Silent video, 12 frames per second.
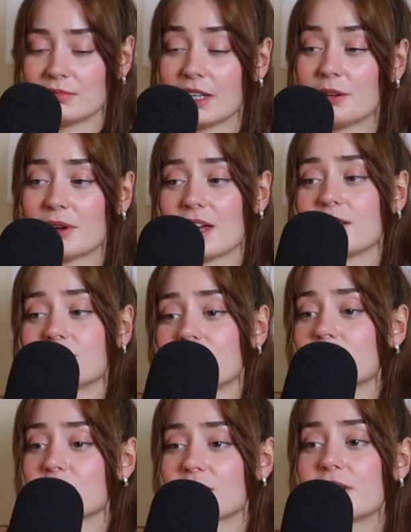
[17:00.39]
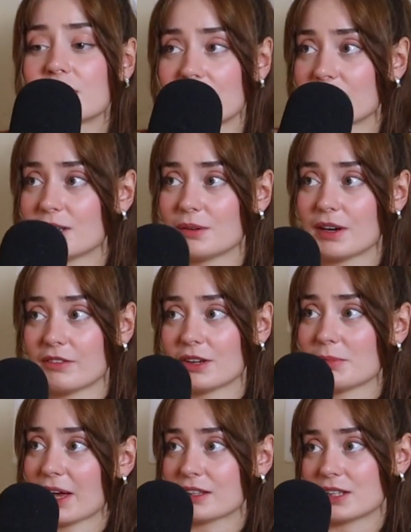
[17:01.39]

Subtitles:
Anyway, I'm sorry to hear that you were having a bad